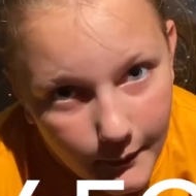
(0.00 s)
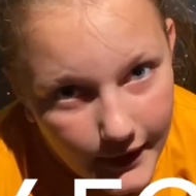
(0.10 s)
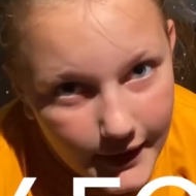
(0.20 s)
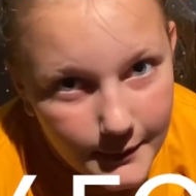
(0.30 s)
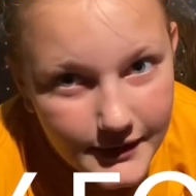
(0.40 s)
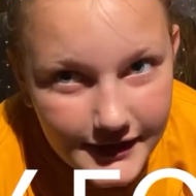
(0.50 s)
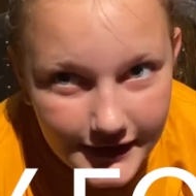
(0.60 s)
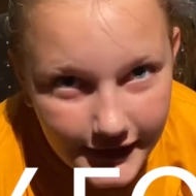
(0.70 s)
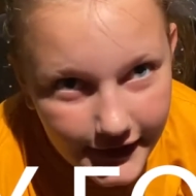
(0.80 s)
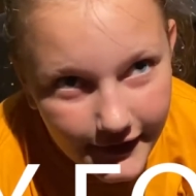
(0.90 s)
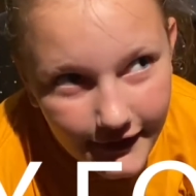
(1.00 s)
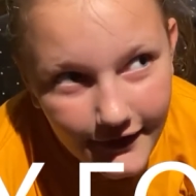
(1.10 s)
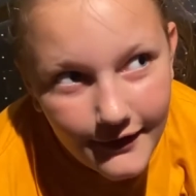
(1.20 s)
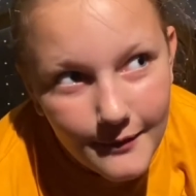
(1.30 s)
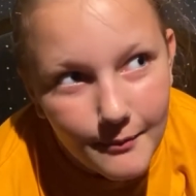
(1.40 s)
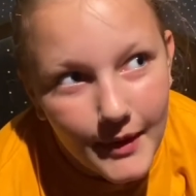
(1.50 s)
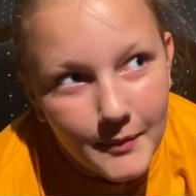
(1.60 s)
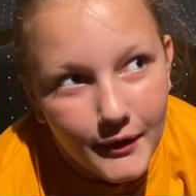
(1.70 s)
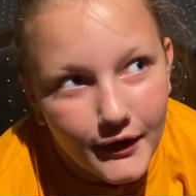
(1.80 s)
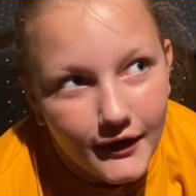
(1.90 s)
My name is Leah.
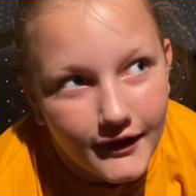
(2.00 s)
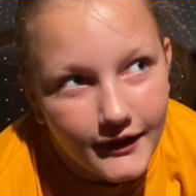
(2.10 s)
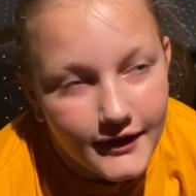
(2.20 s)
My part